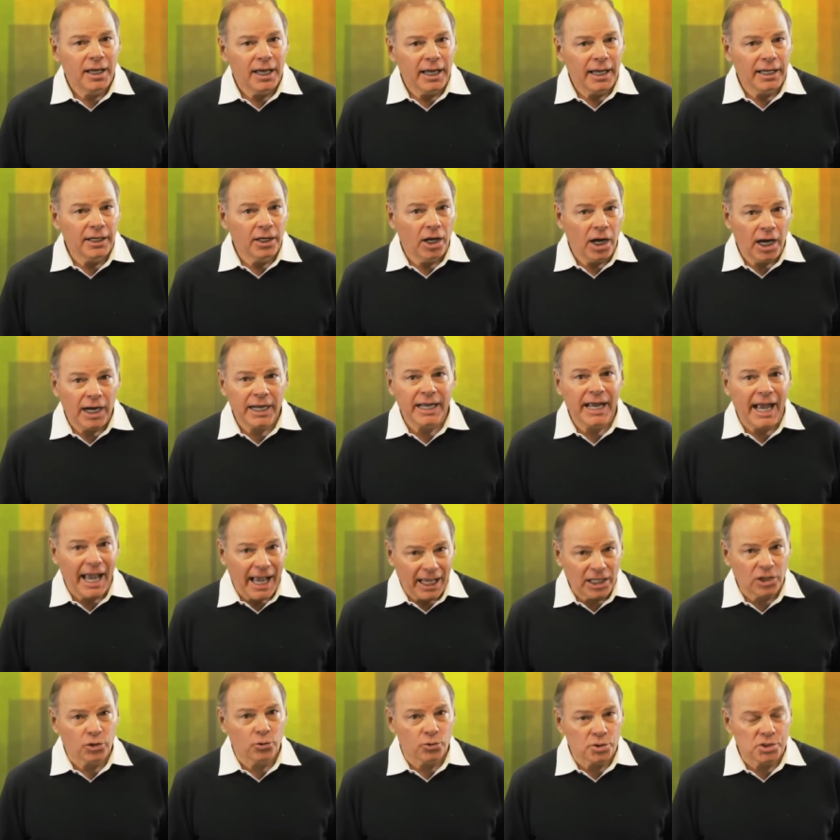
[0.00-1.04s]
and high
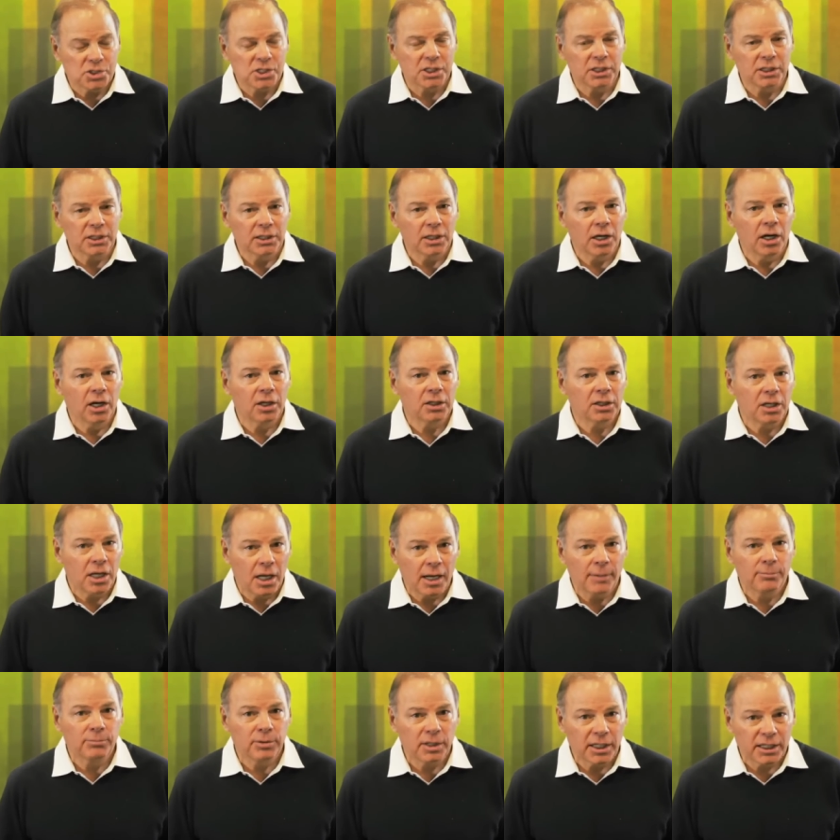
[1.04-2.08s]
accuracy on
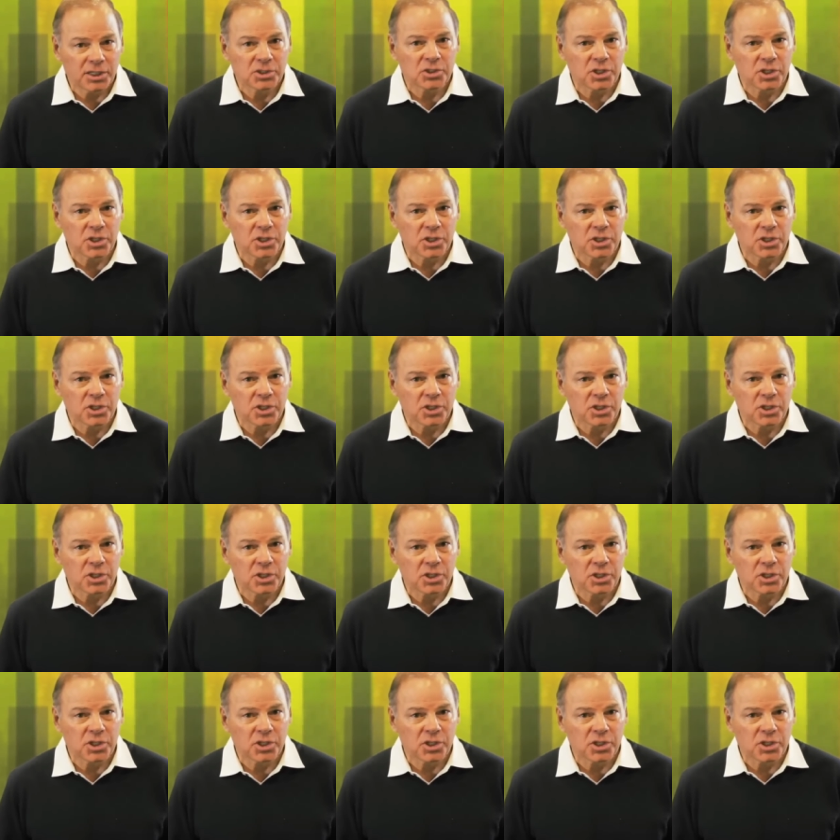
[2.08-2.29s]
complex